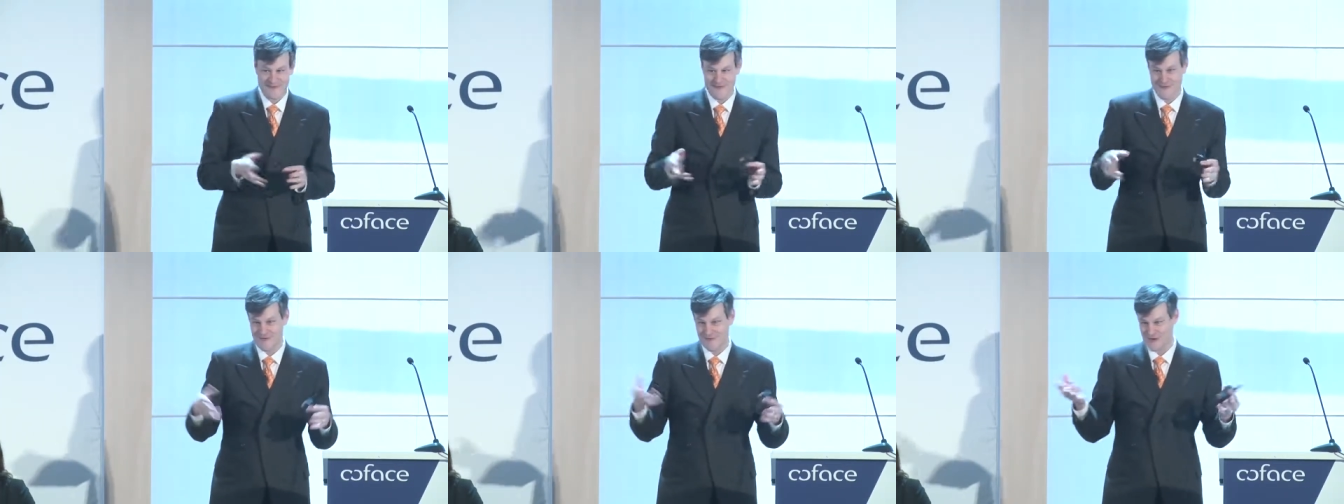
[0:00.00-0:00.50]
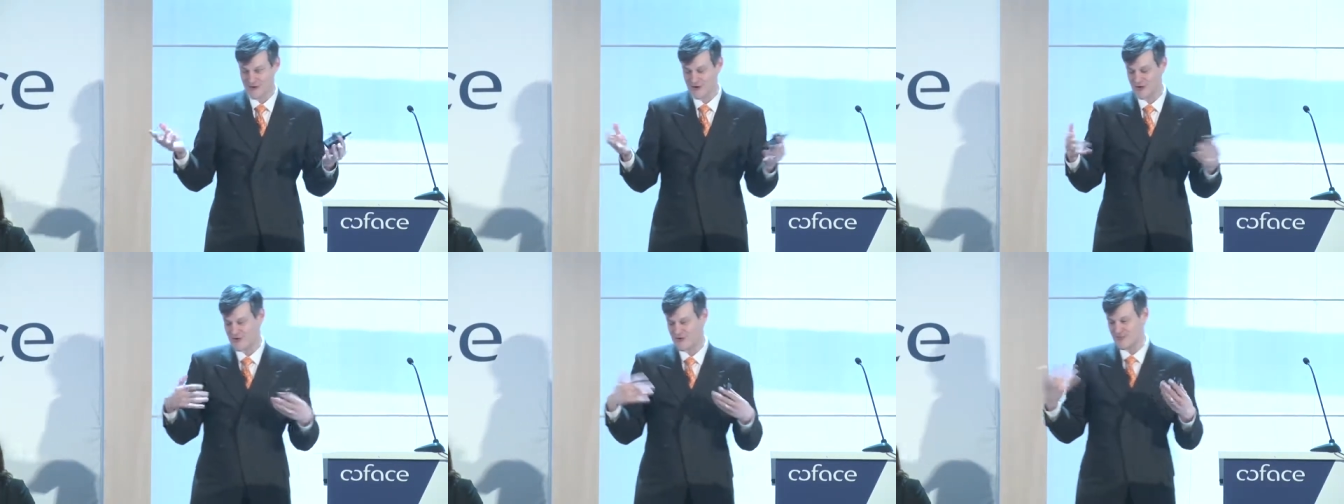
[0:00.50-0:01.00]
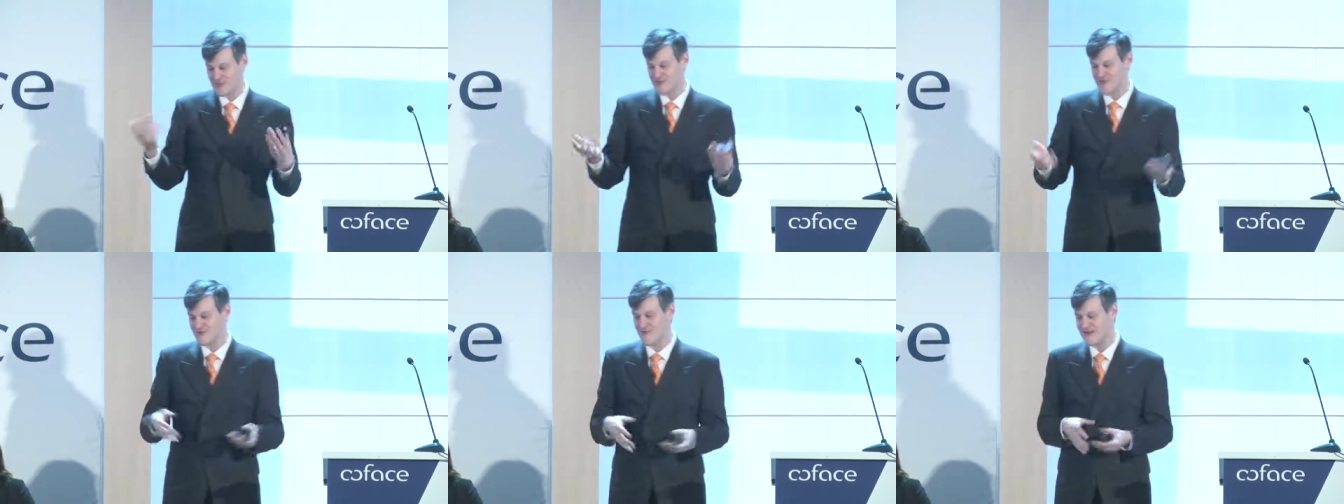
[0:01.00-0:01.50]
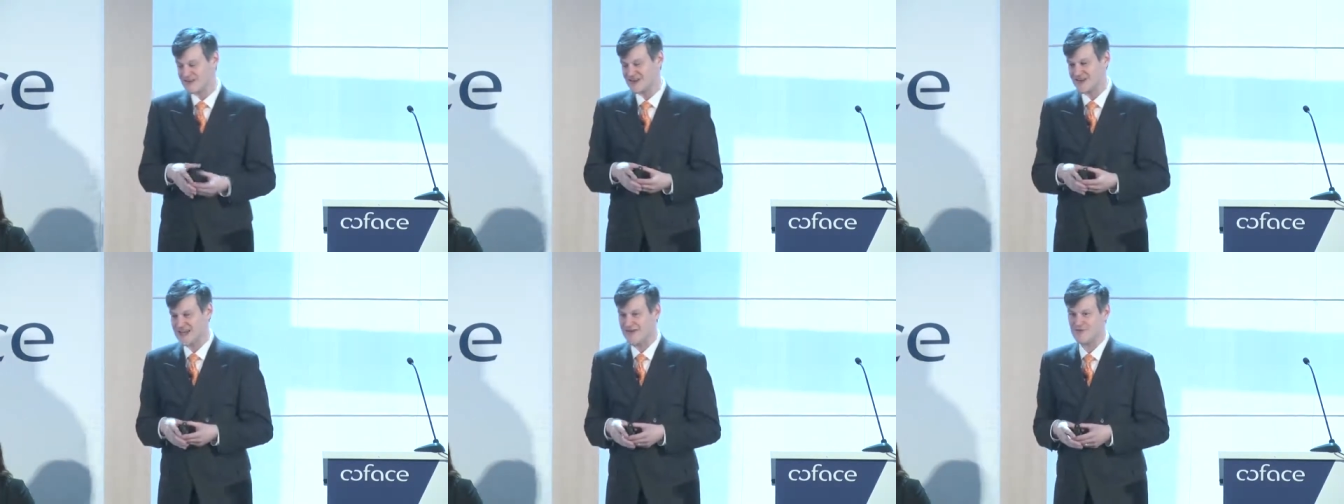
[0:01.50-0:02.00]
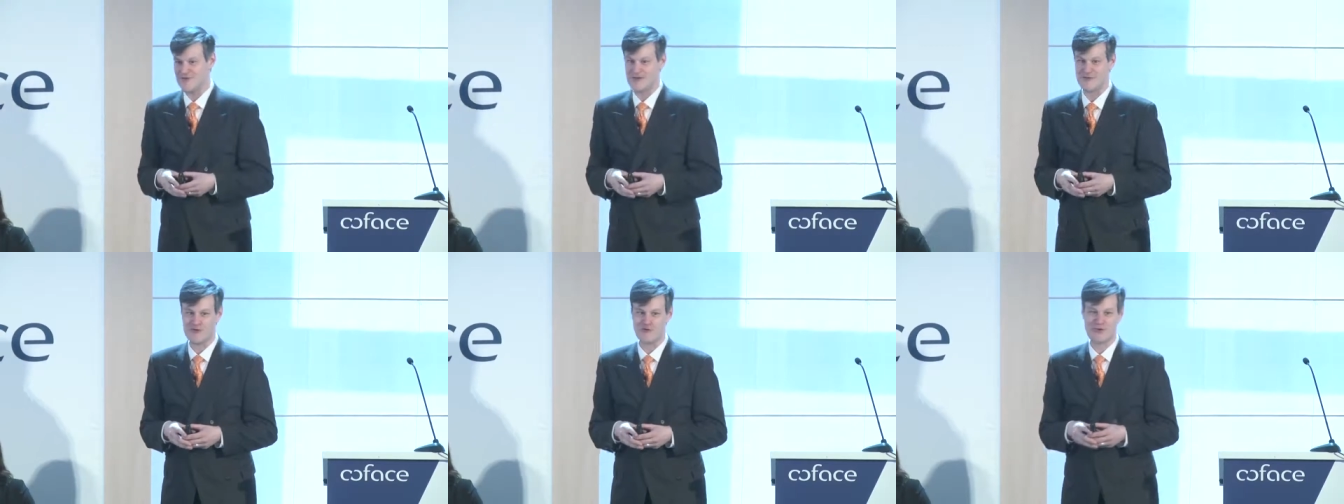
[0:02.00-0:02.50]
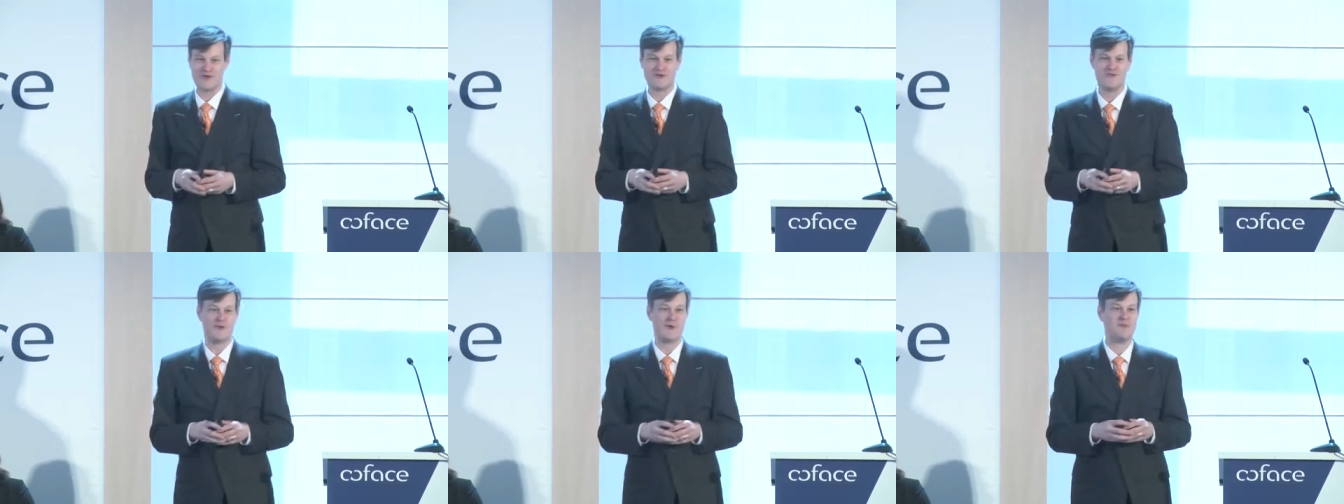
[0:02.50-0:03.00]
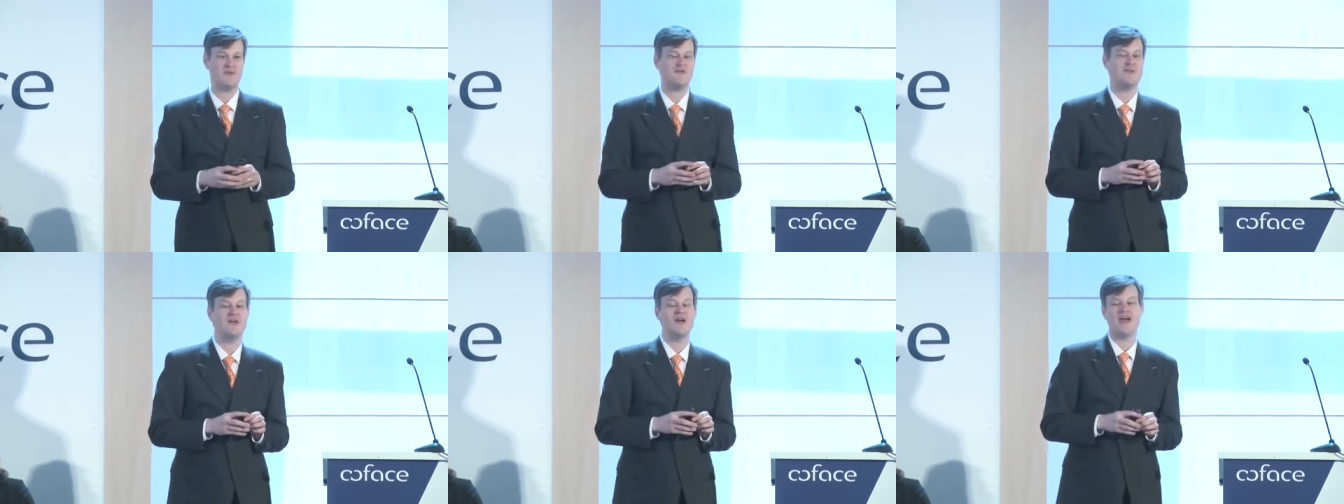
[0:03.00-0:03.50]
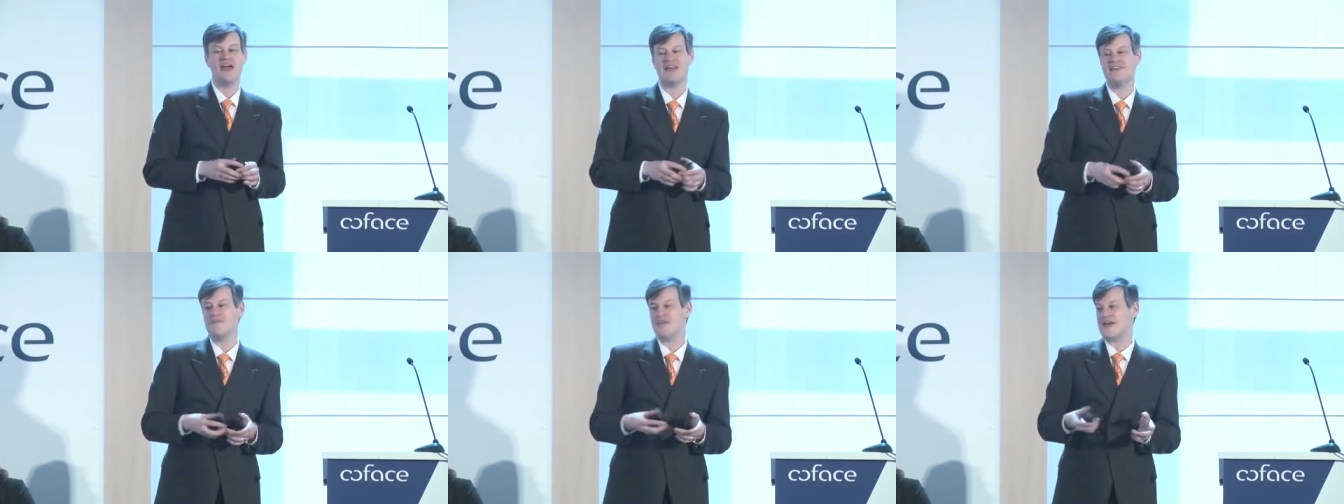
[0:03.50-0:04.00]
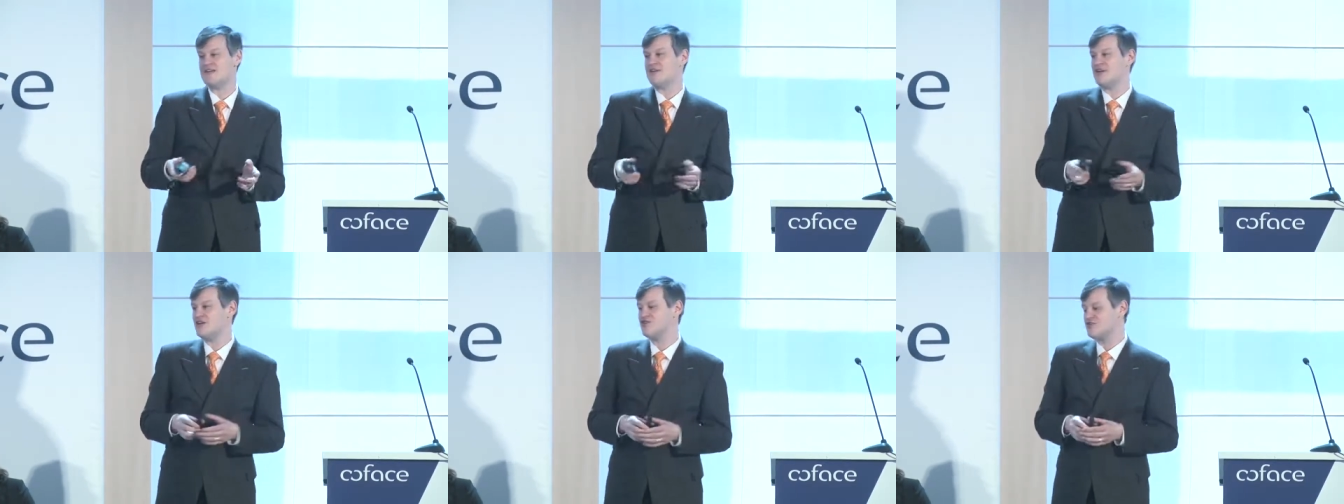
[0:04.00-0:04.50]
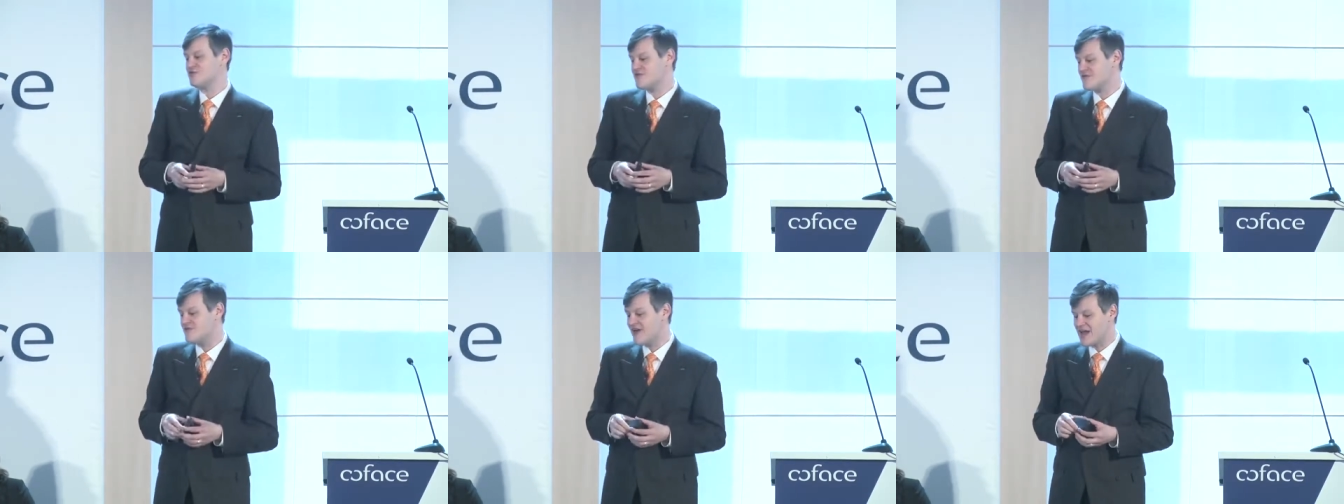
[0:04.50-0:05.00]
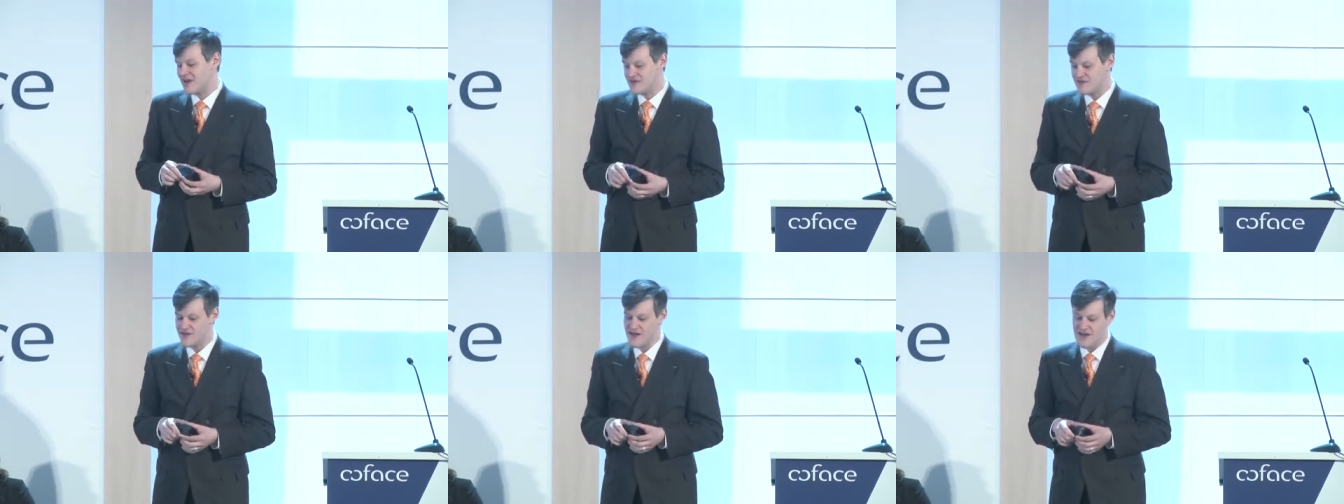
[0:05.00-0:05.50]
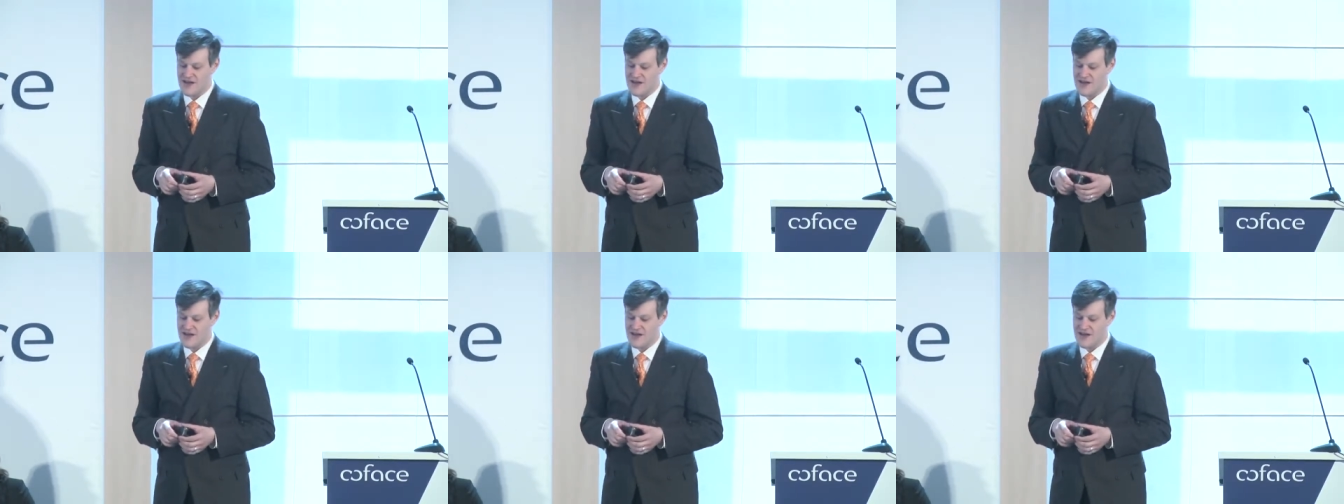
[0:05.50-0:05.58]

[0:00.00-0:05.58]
For those of you who don't know, it means that you basically have to sit with a bunch of boring people and debate issues of finance.